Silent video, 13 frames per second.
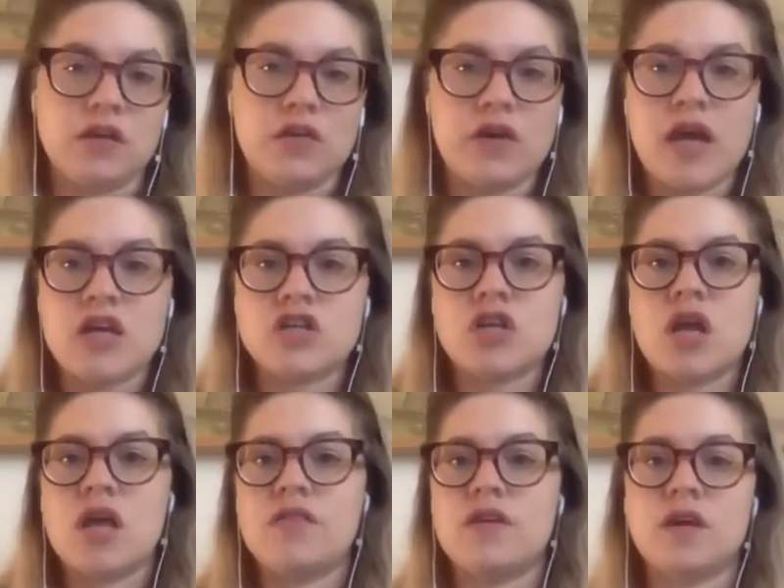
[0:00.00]

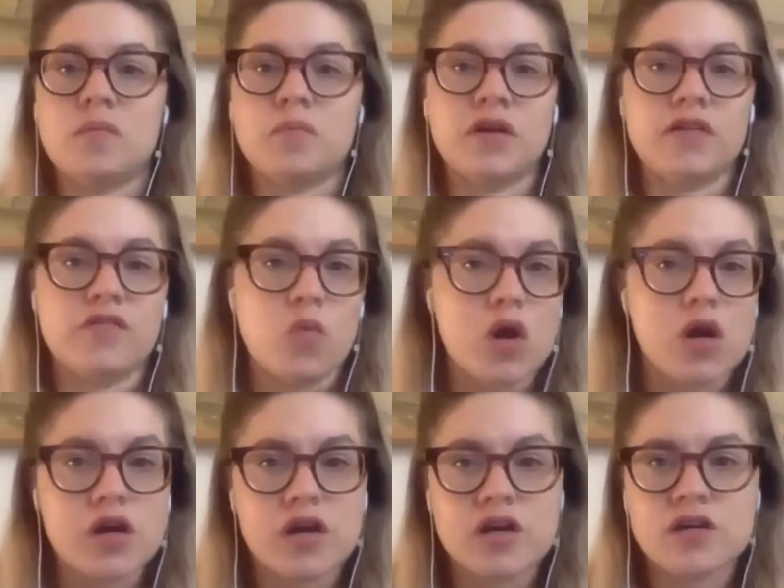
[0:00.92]
location, the number of
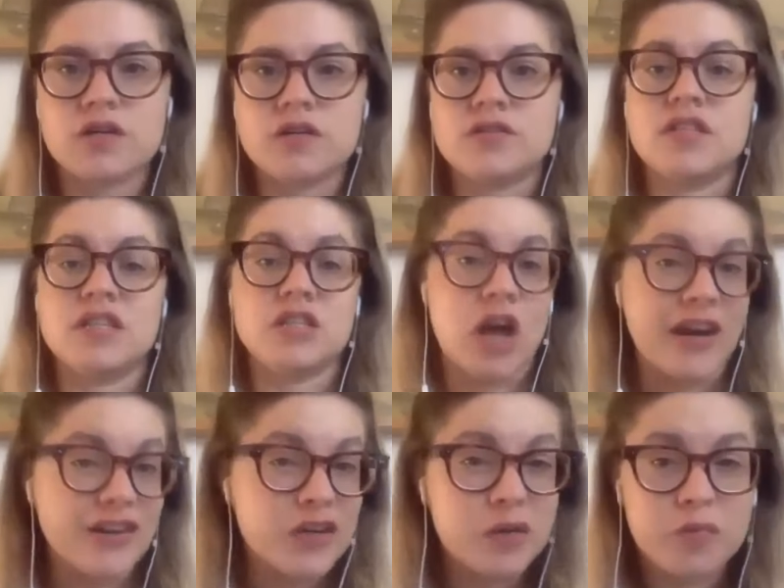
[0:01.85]
workers, the
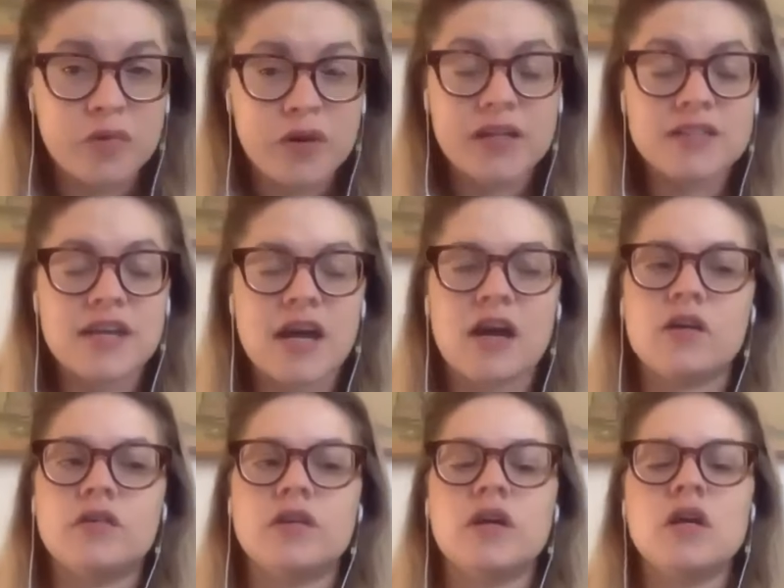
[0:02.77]
gender
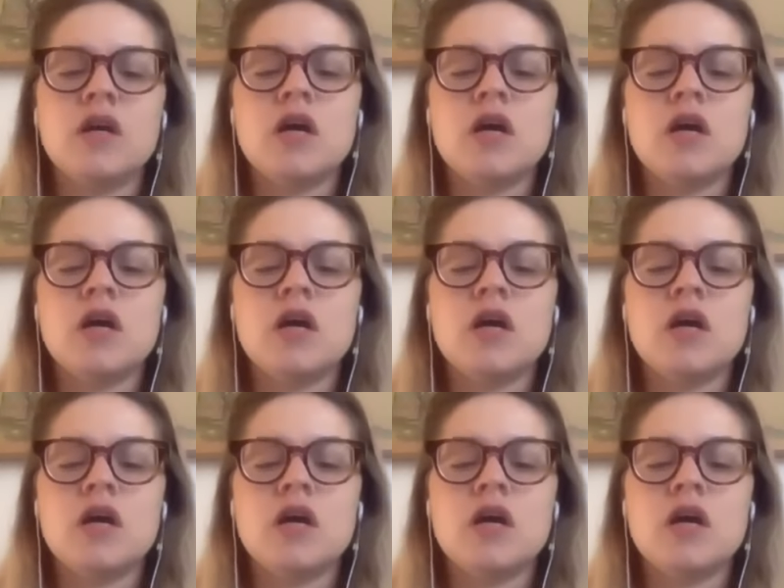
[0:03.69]
breakdown?